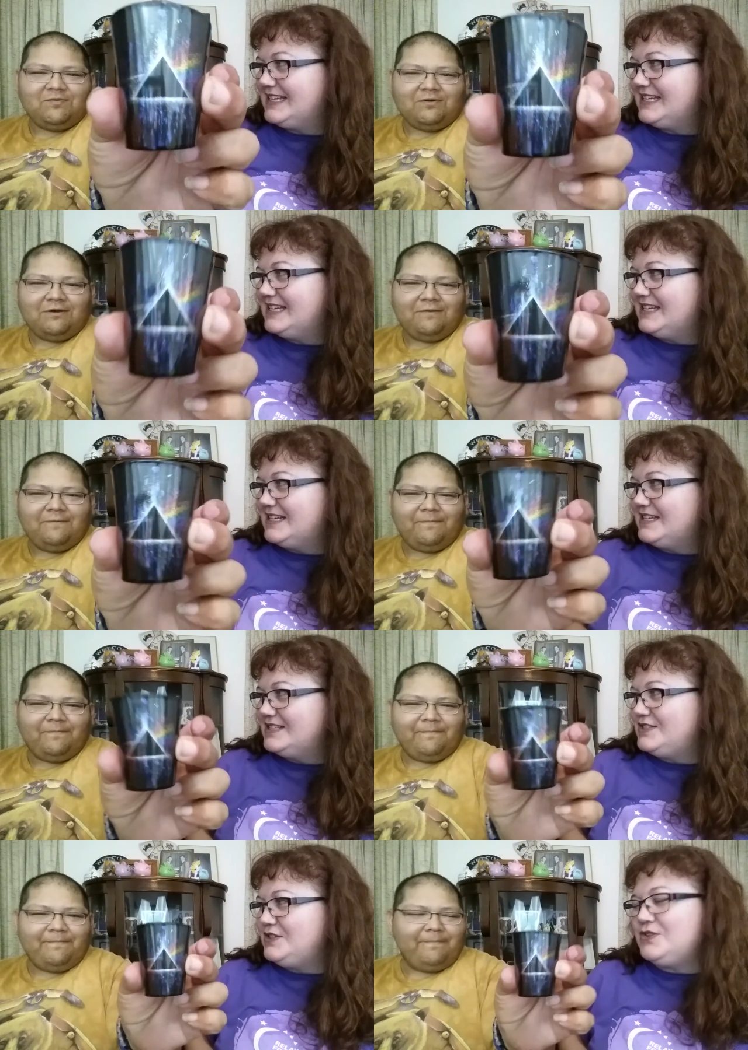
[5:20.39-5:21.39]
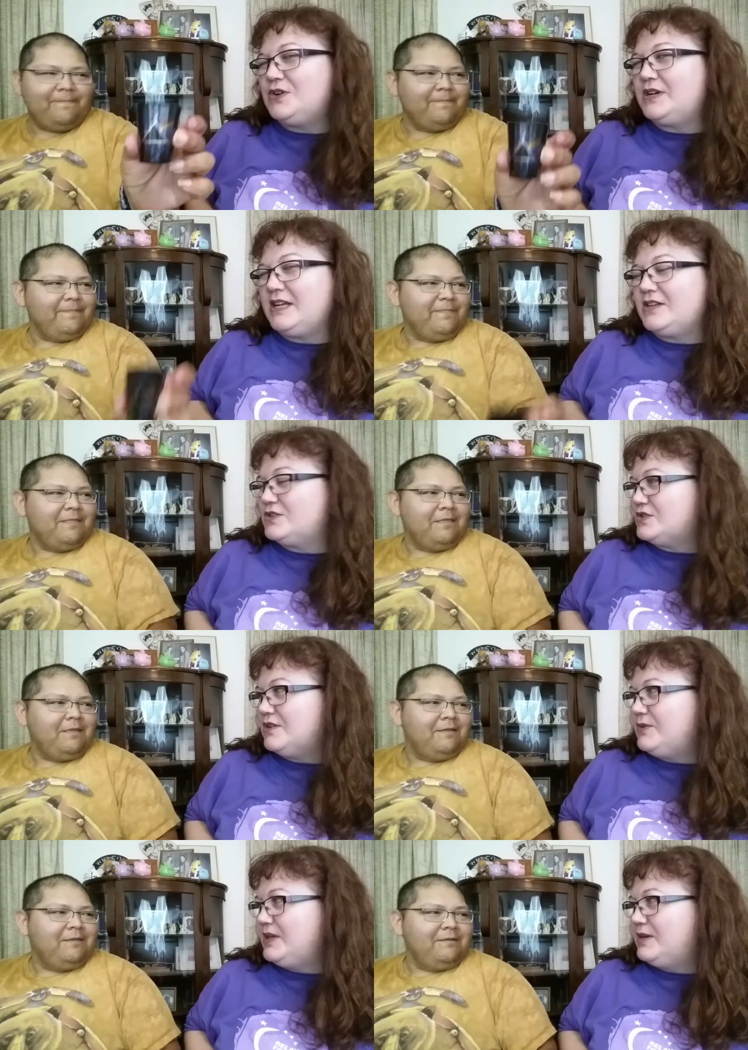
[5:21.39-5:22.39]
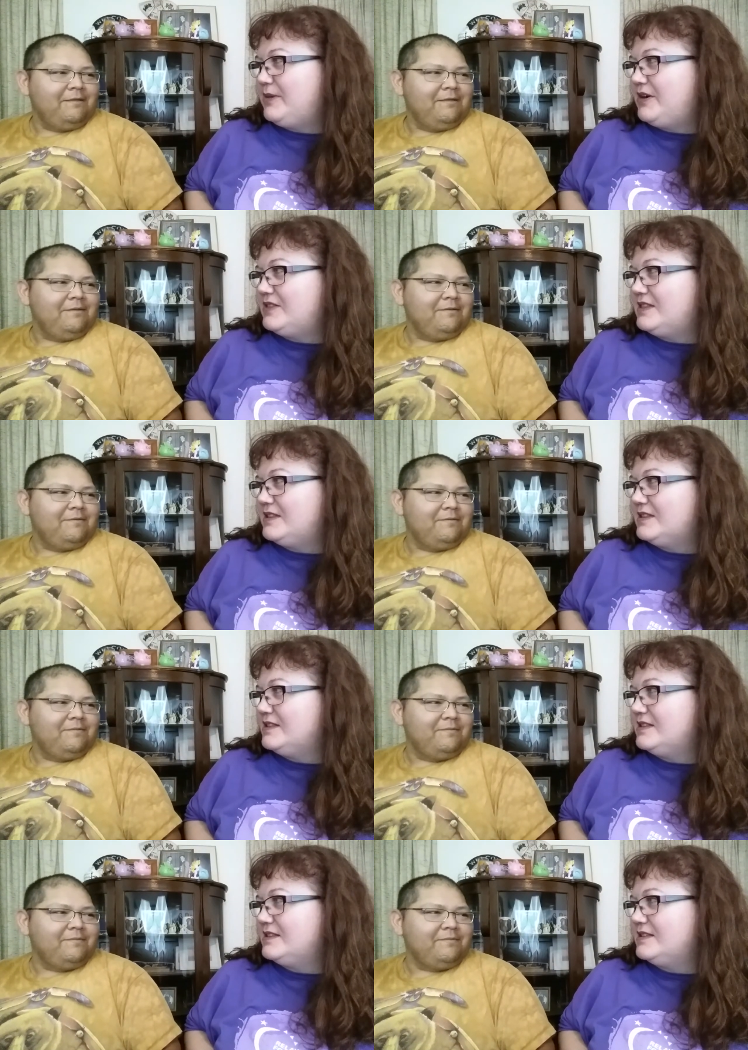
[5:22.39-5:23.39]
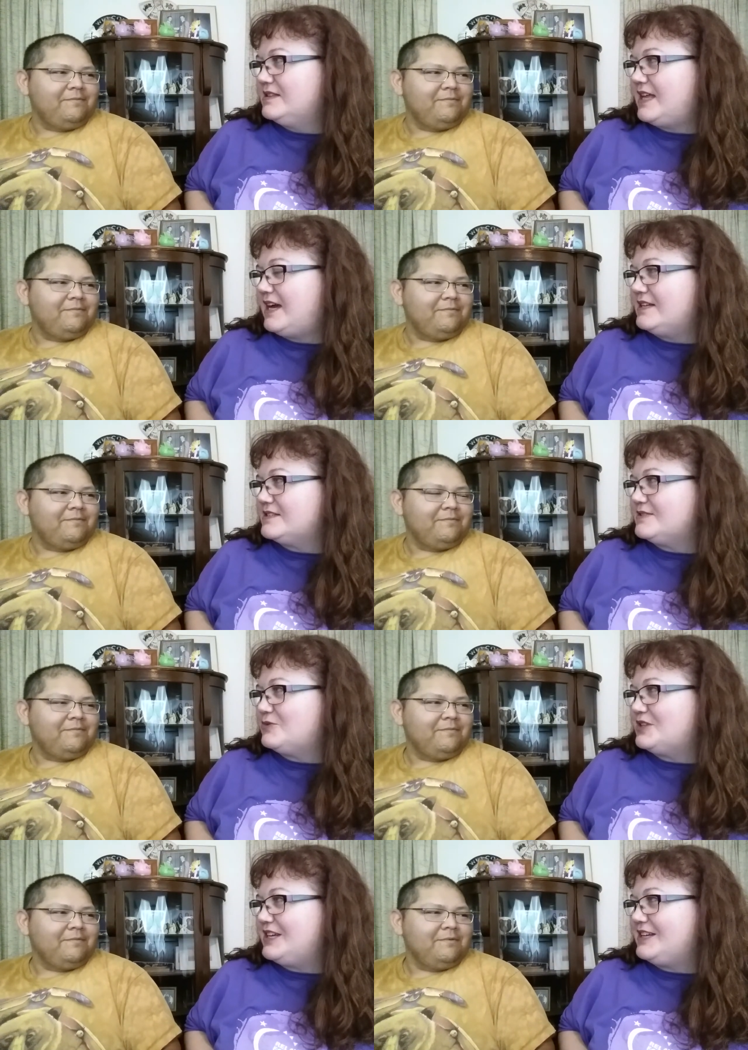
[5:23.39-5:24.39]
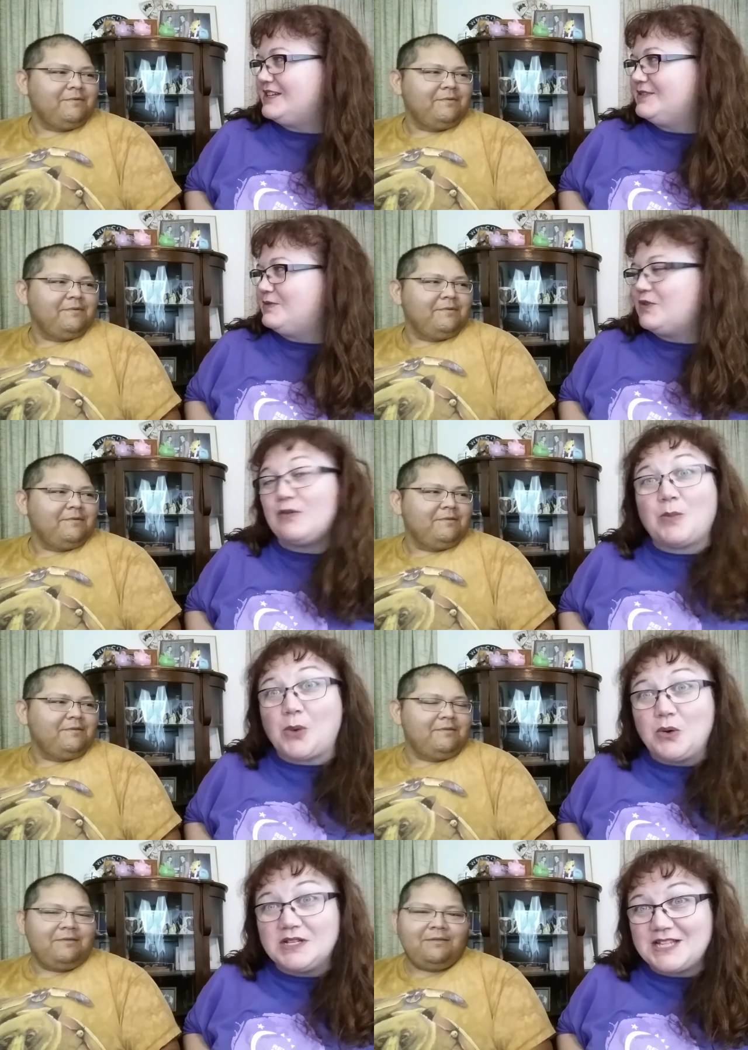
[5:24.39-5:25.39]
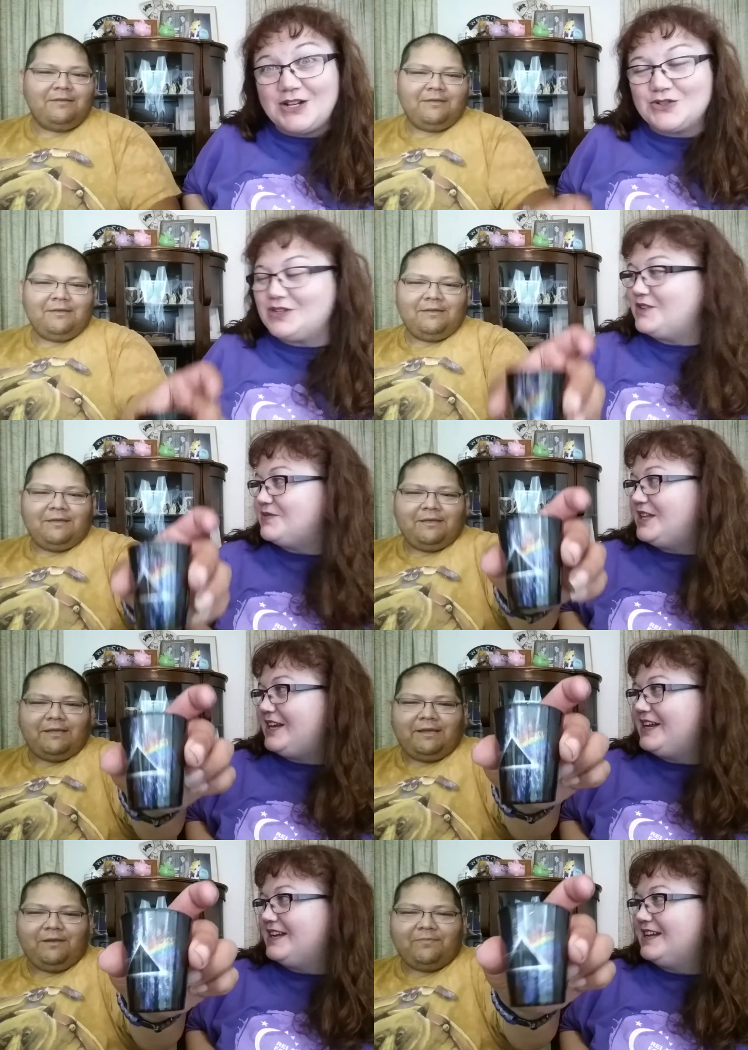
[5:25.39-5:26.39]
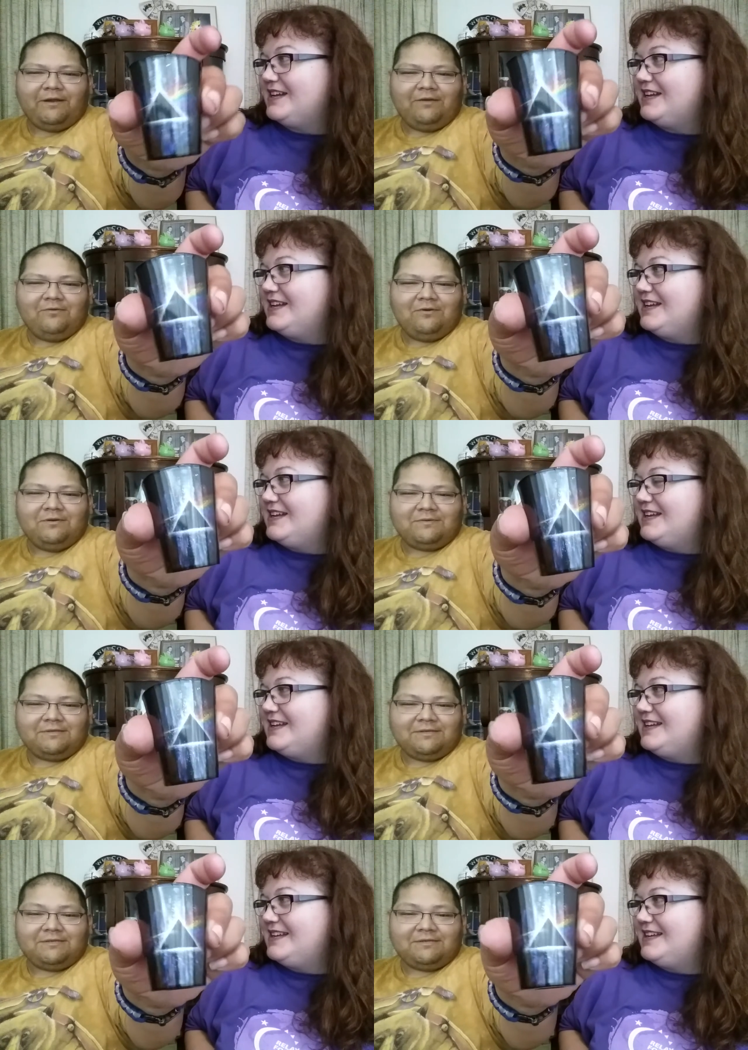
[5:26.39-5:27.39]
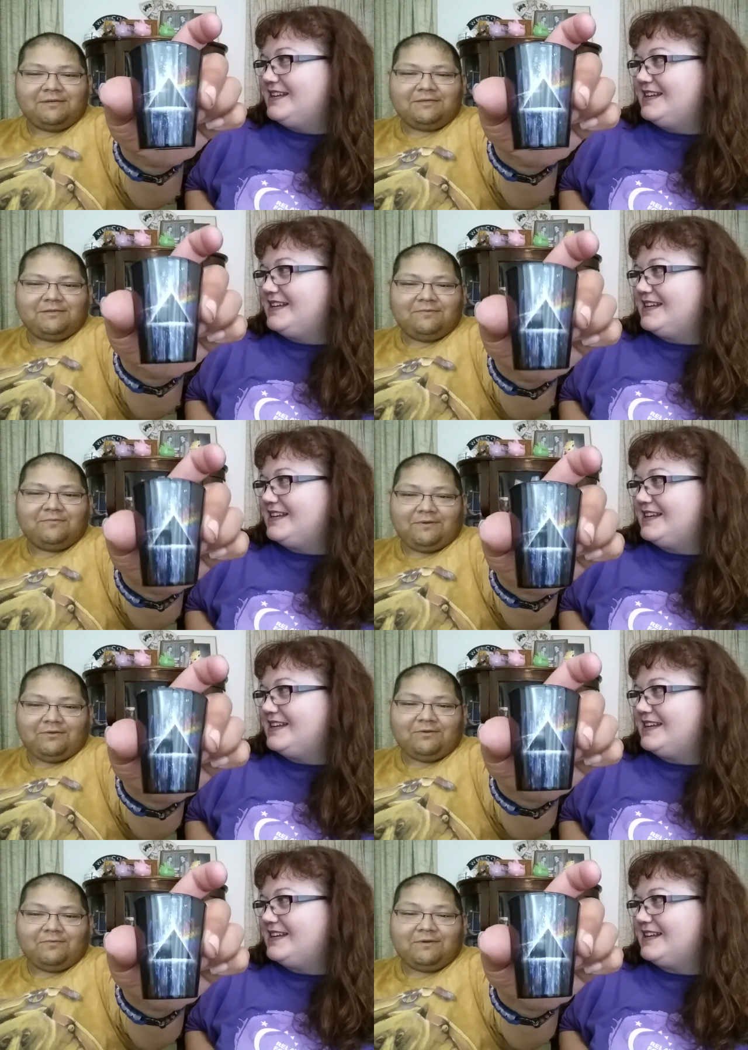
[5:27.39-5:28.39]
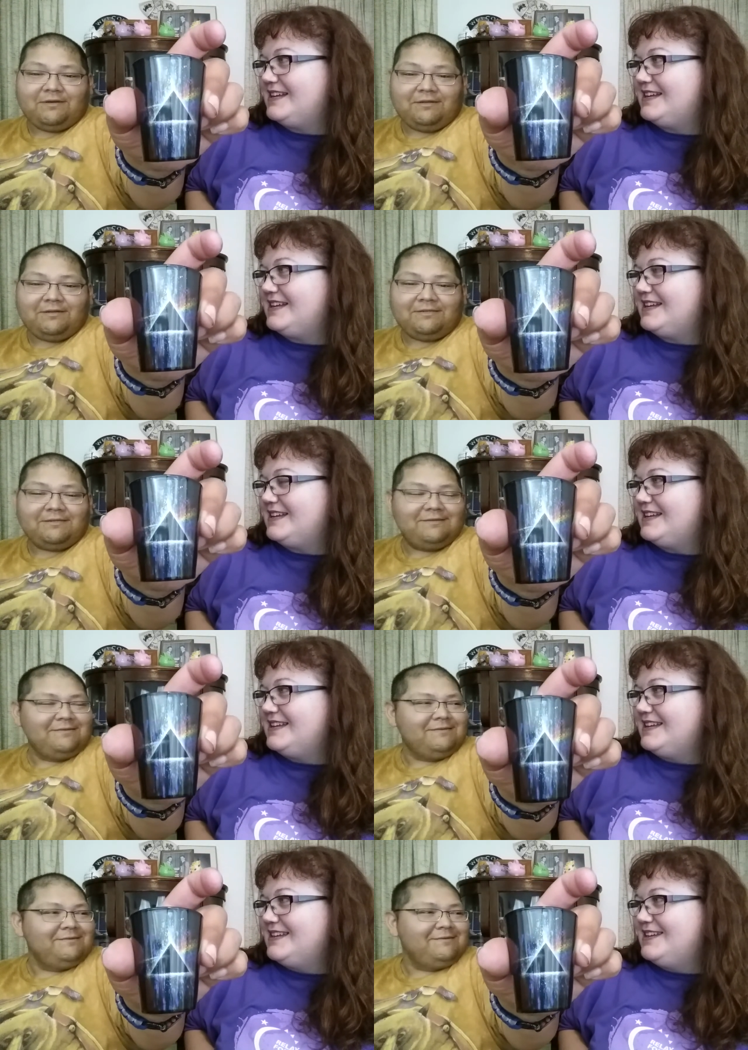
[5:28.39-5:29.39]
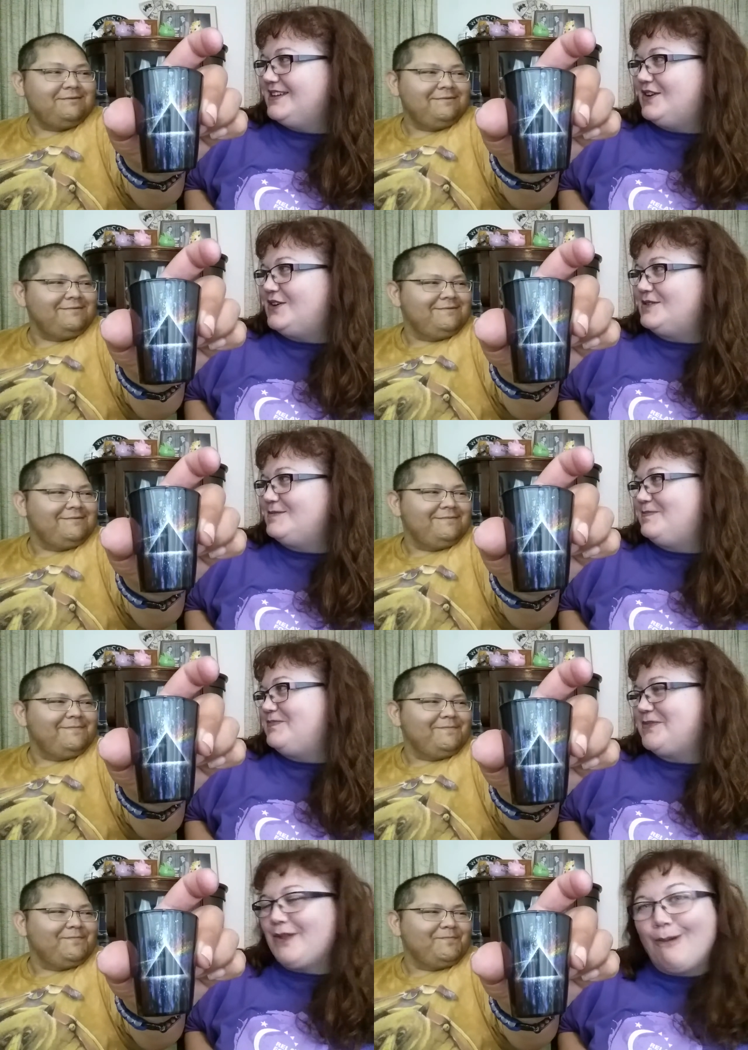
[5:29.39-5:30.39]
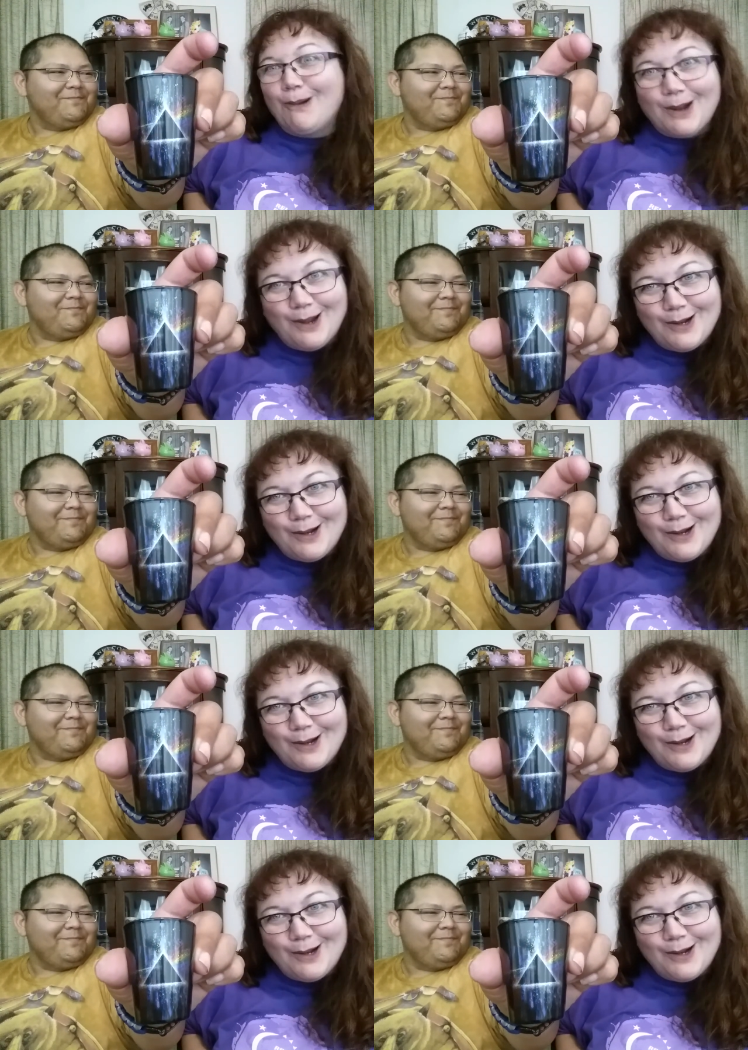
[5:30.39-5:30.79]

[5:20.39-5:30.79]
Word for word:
Speaker 1: for. Do you know any other trivia about that? Where they have a bonus entry if they.
Speaker 2: Anybody who knows what this is will know what it is.
Speaker 1: Oh. Okay,